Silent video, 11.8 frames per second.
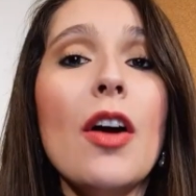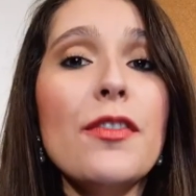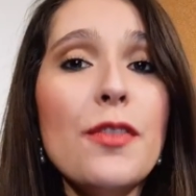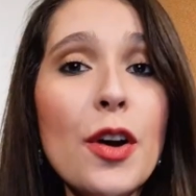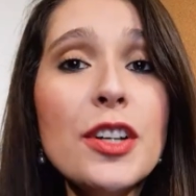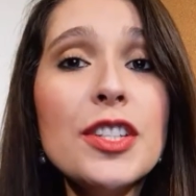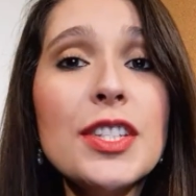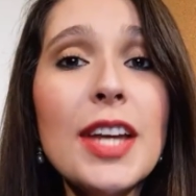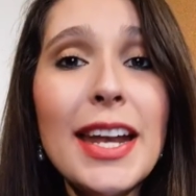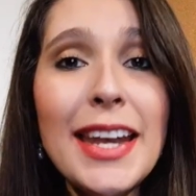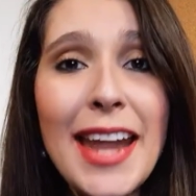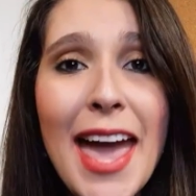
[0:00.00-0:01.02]
our
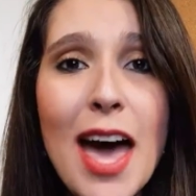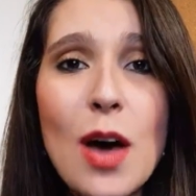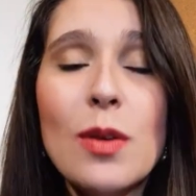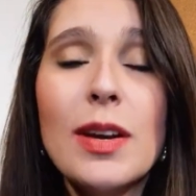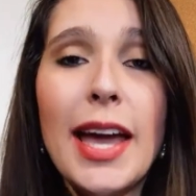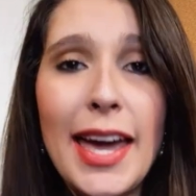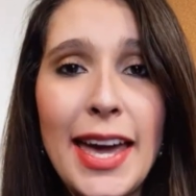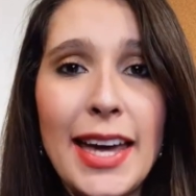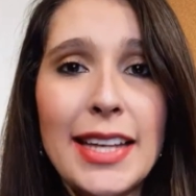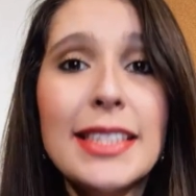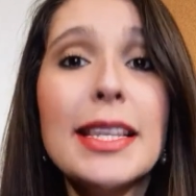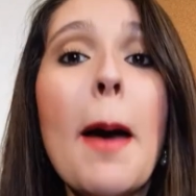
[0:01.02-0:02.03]
first noun
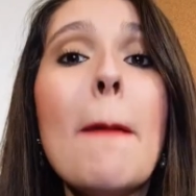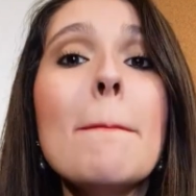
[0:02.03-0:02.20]
is